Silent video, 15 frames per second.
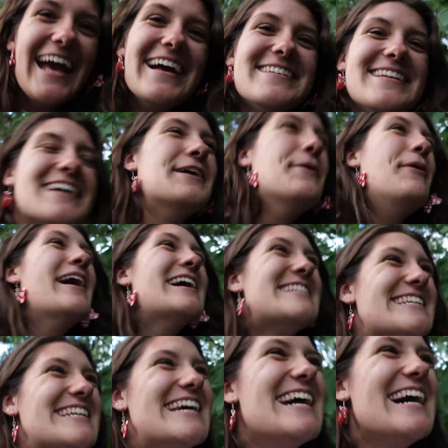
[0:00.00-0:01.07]
so goodbye
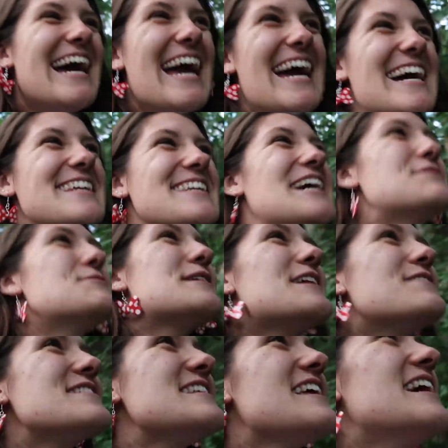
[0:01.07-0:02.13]
to Leah. Now walking up this